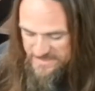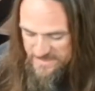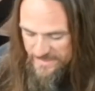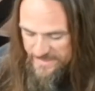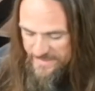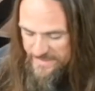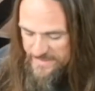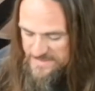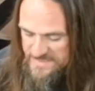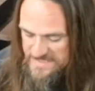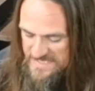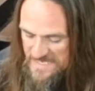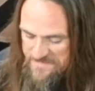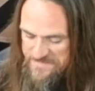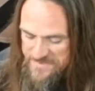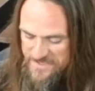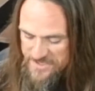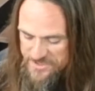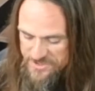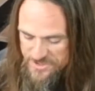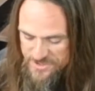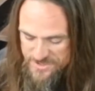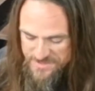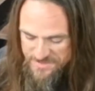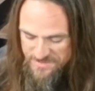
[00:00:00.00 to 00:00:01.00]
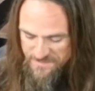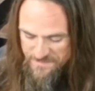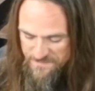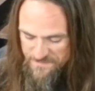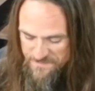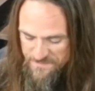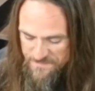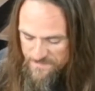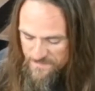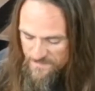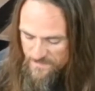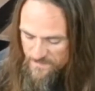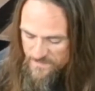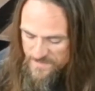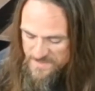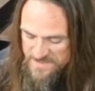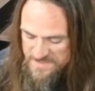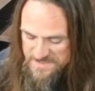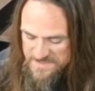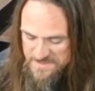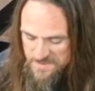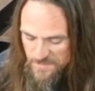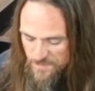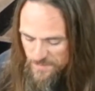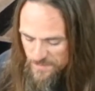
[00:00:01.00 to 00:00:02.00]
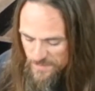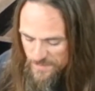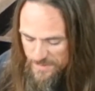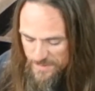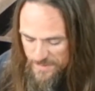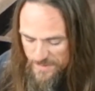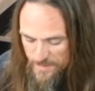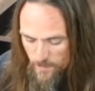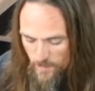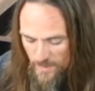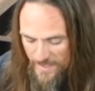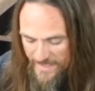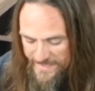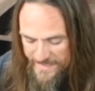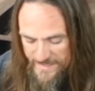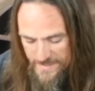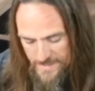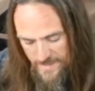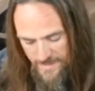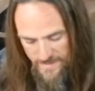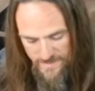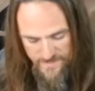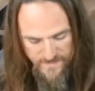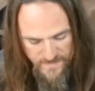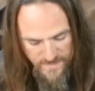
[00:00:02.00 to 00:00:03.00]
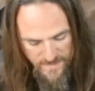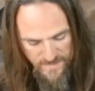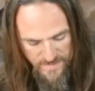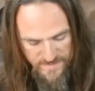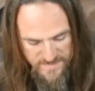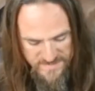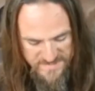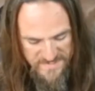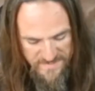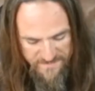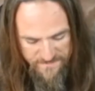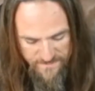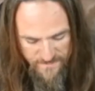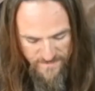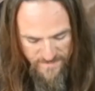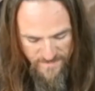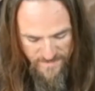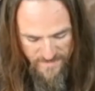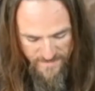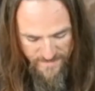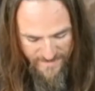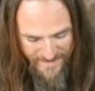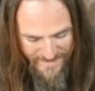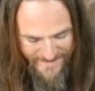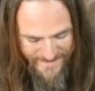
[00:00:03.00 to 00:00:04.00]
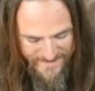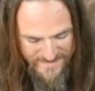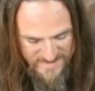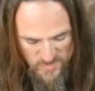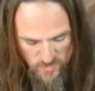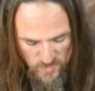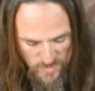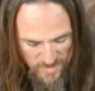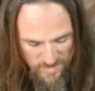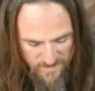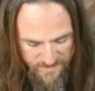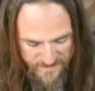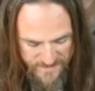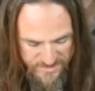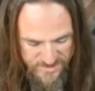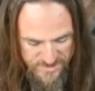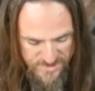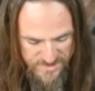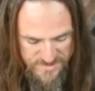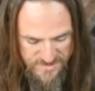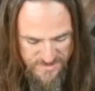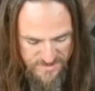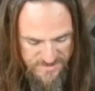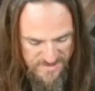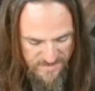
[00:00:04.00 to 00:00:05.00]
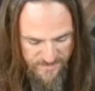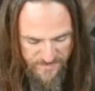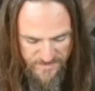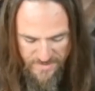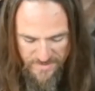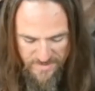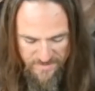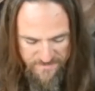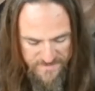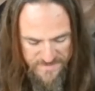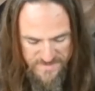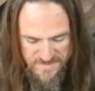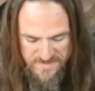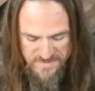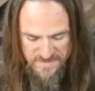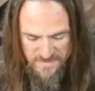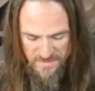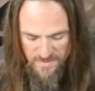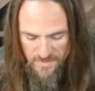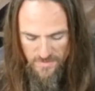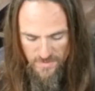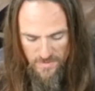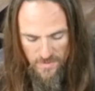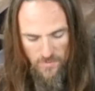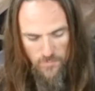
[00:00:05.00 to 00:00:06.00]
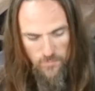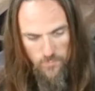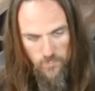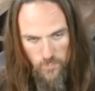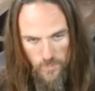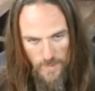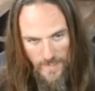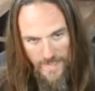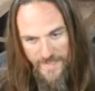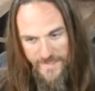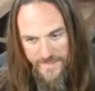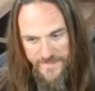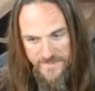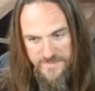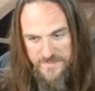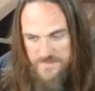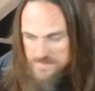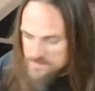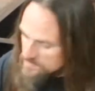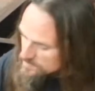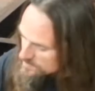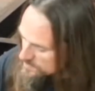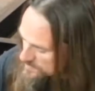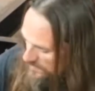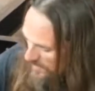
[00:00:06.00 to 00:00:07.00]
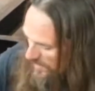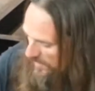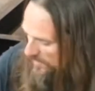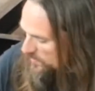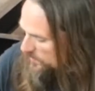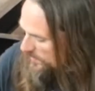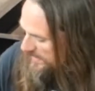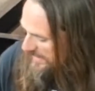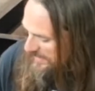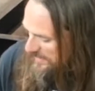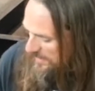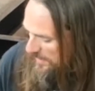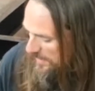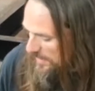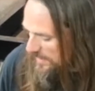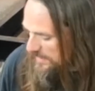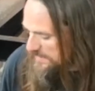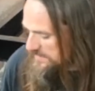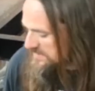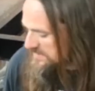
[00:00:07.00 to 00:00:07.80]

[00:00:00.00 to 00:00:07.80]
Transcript: like 7 inches of this silvery white, and then like 12 inches or something of this red all the way along.